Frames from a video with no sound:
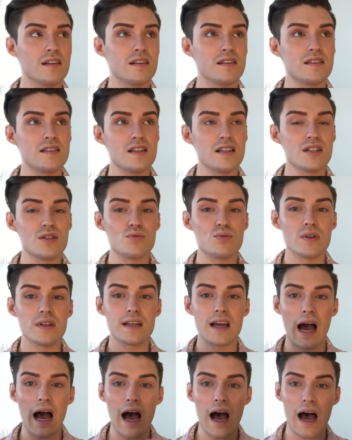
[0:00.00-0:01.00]

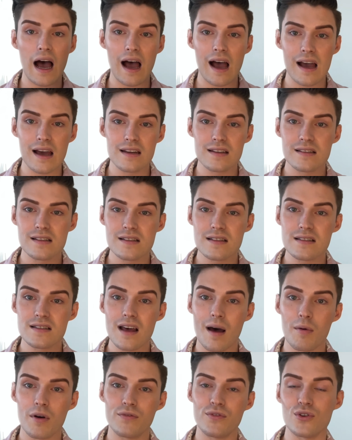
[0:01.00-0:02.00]
disregard
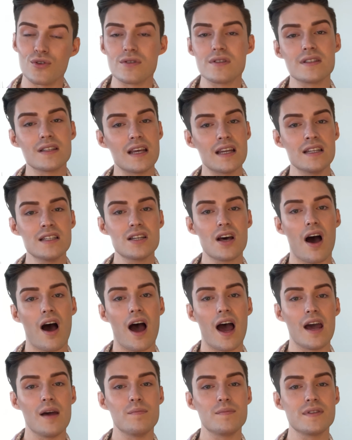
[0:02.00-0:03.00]
some of your skin
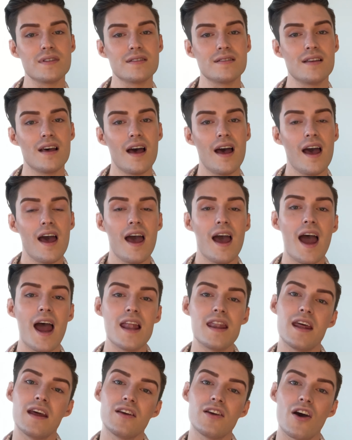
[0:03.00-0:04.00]
types and
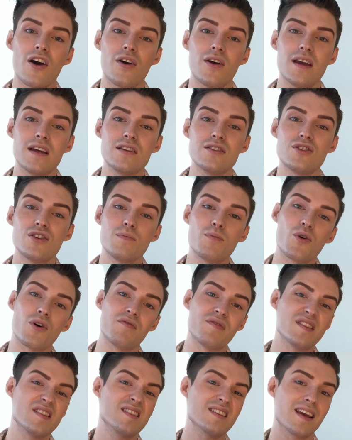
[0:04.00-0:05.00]
then go into more of
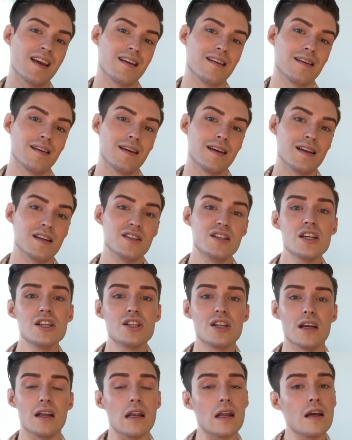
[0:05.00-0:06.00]
a skin
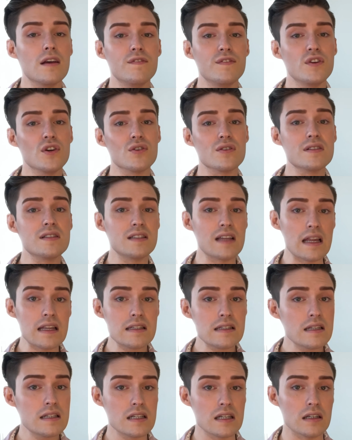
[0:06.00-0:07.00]
condition. If you're
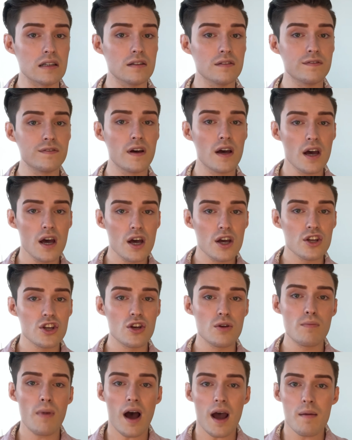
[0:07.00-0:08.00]
sensitive, you
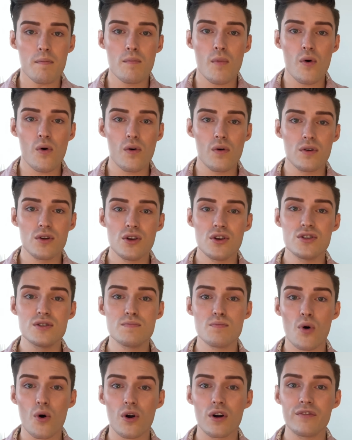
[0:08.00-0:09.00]
might use
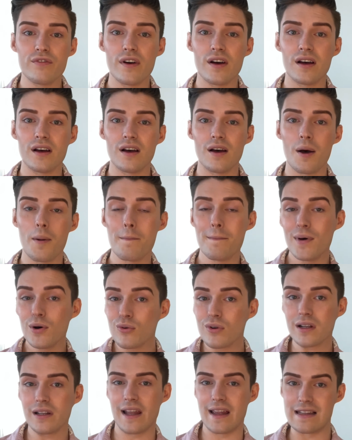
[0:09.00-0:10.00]
more of a milk
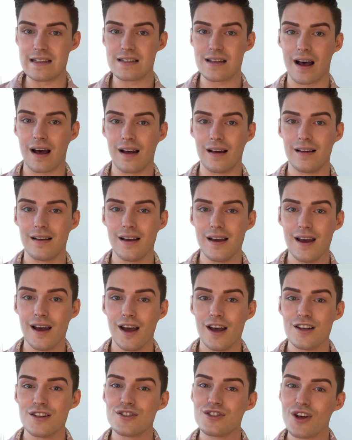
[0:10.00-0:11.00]
cleanser.
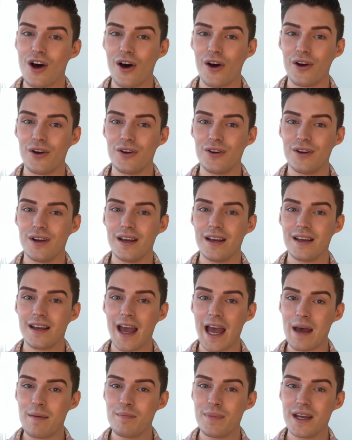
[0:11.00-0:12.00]
So it
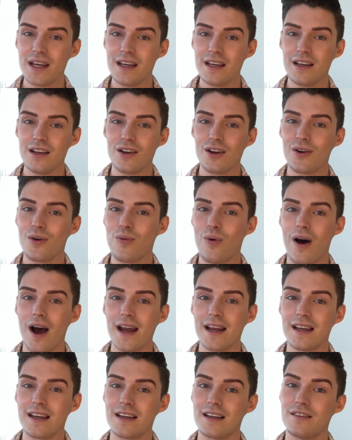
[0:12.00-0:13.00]
can be
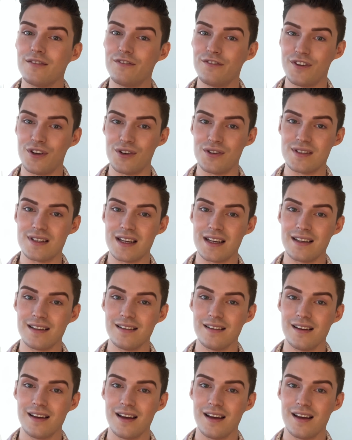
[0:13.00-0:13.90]
quite confusing,